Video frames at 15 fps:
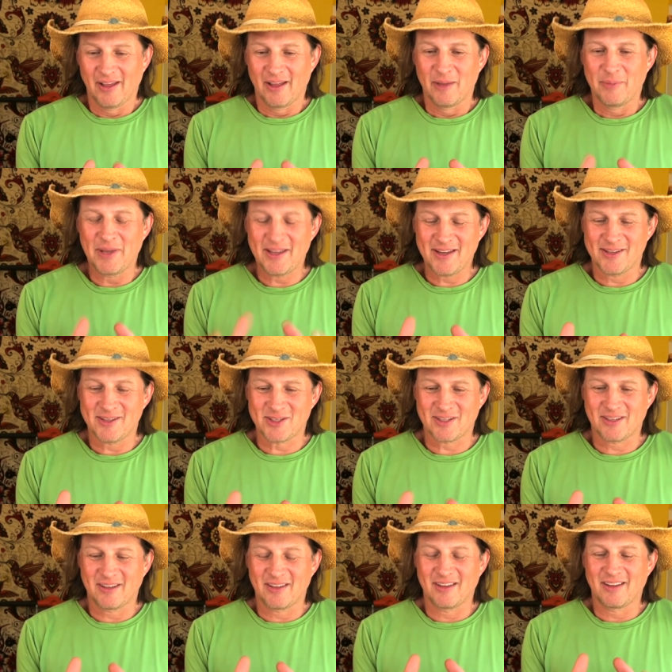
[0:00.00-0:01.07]
because
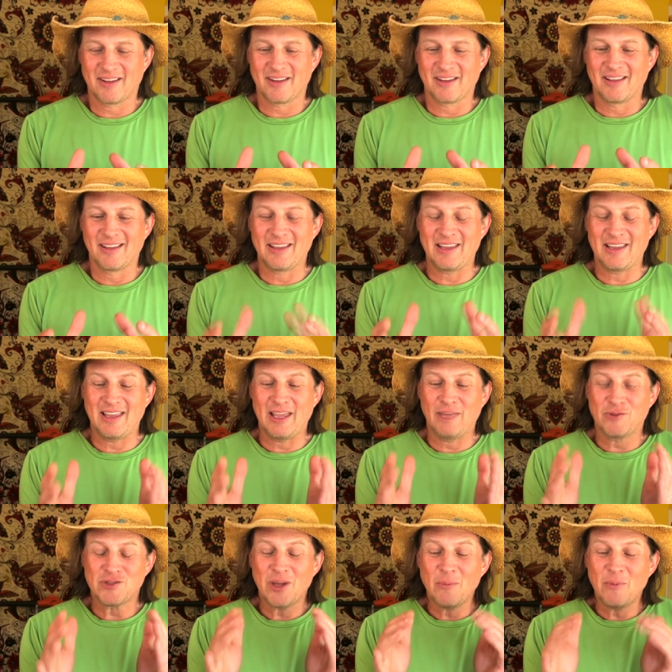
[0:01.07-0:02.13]

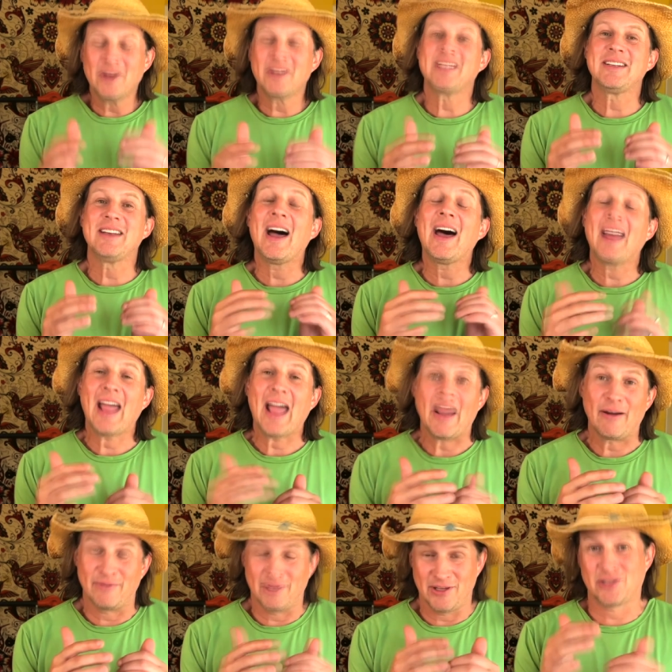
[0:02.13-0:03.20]
if someone did not
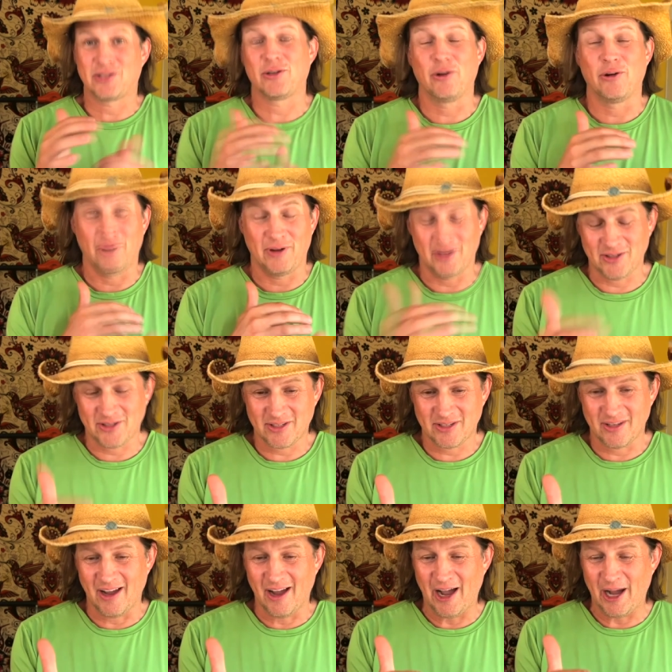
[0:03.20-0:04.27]
have this
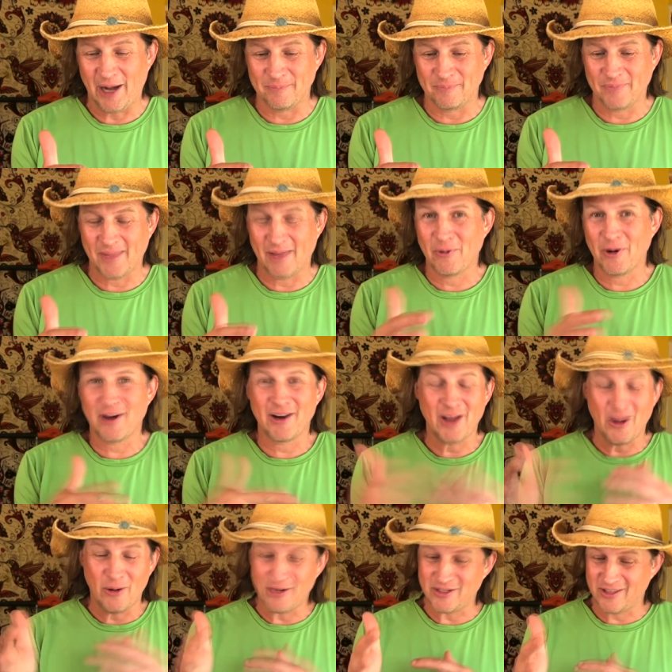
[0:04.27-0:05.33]
service, um, and we're going to
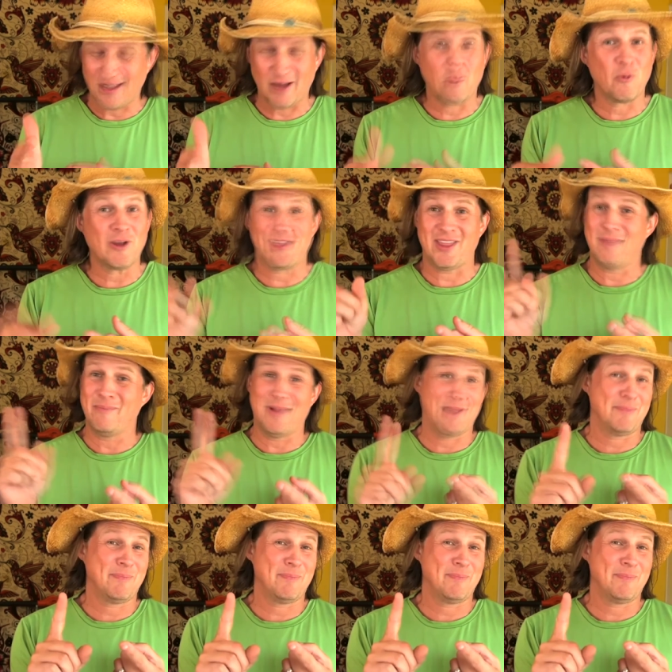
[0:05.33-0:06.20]
go into like what they might